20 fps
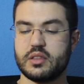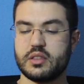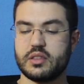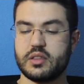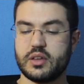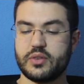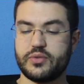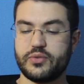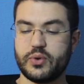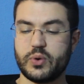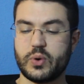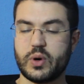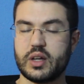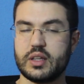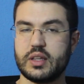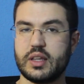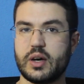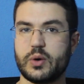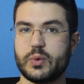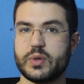therefore
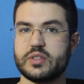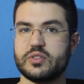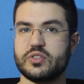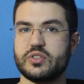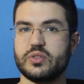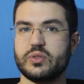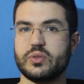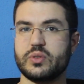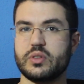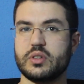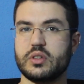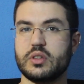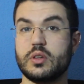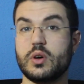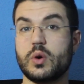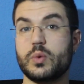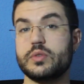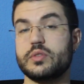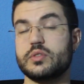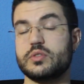allowing to
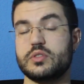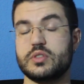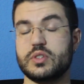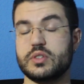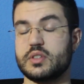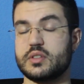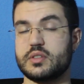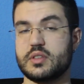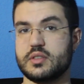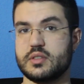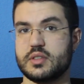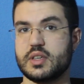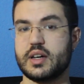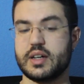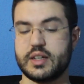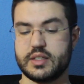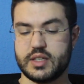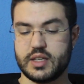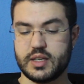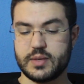lower the student's
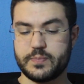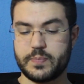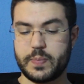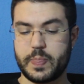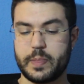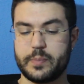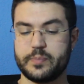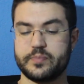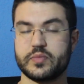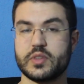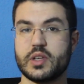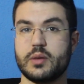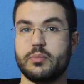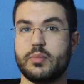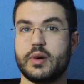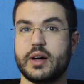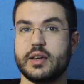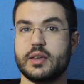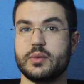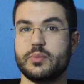anxiety
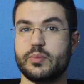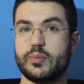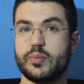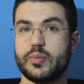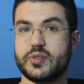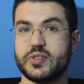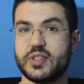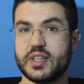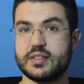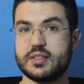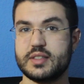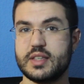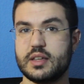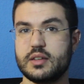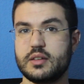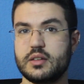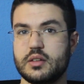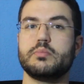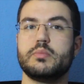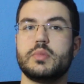by
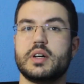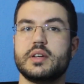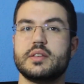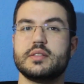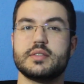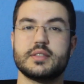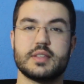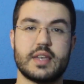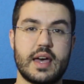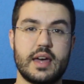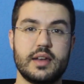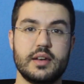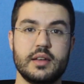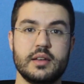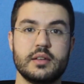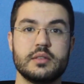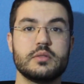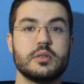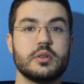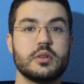predicting, by
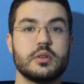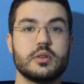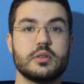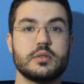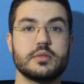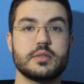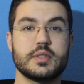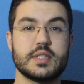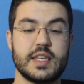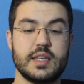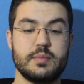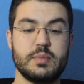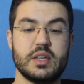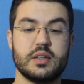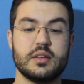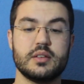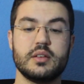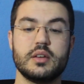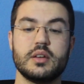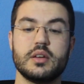scanning,
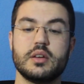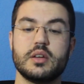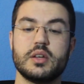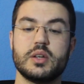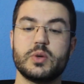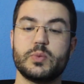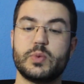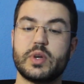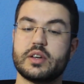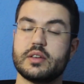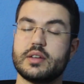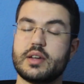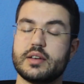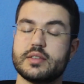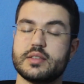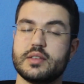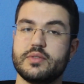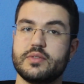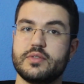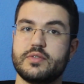skimming,
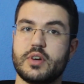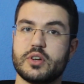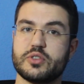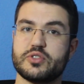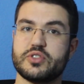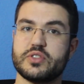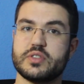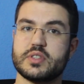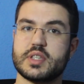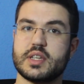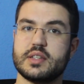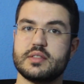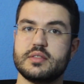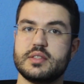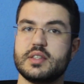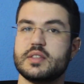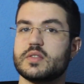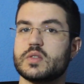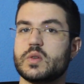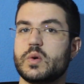recognizing functions and
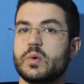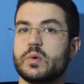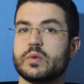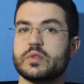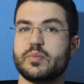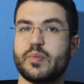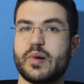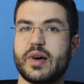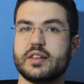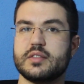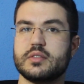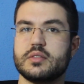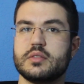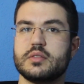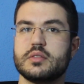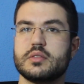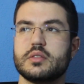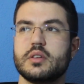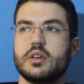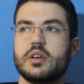discourse
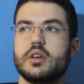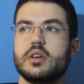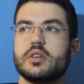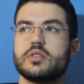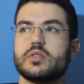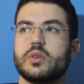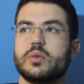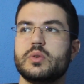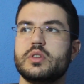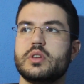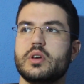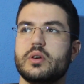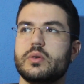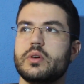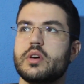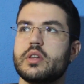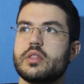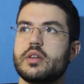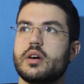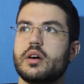patterns. So you know
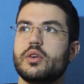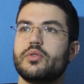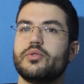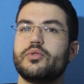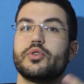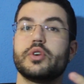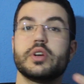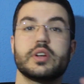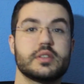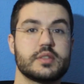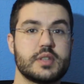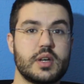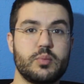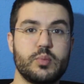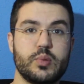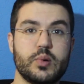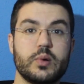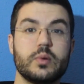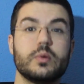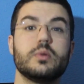that, for
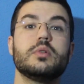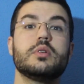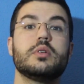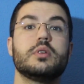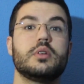example,